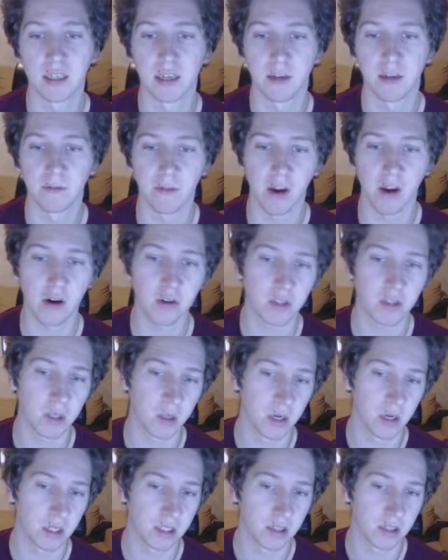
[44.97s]
If
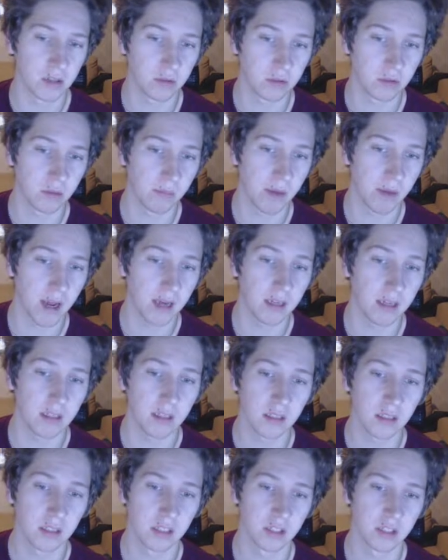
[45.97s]
Carousel has no supplies,
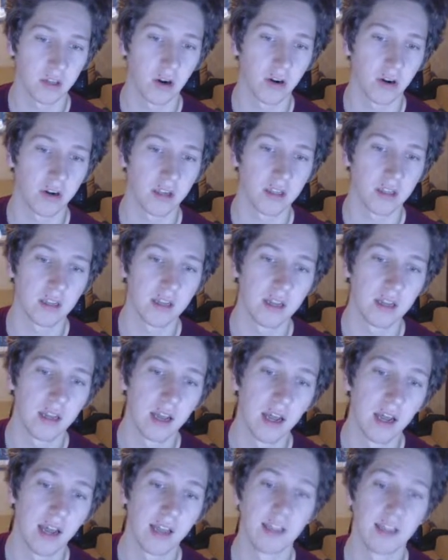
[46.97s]
discard it.
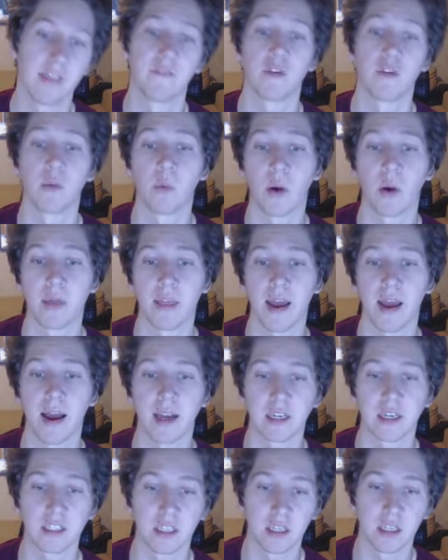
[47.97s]
And then for 1
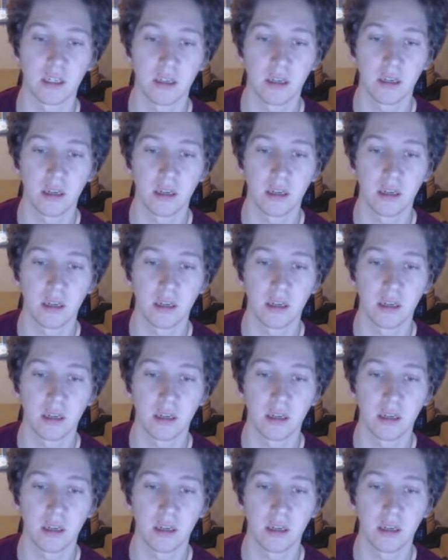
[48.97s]
action,